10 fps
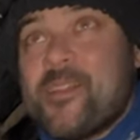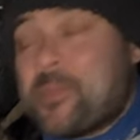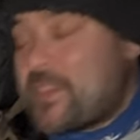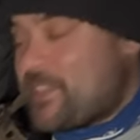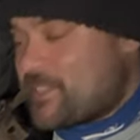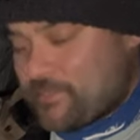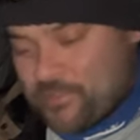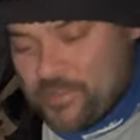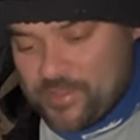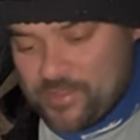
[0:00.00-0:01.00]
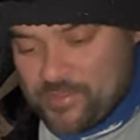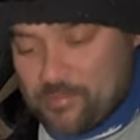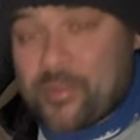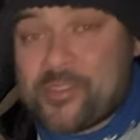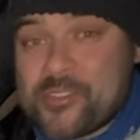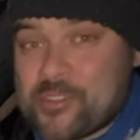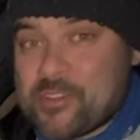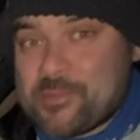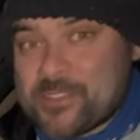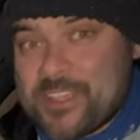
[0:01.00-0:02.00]
Beach of broken
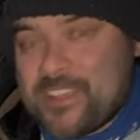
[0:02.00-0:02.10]
dreams, eh?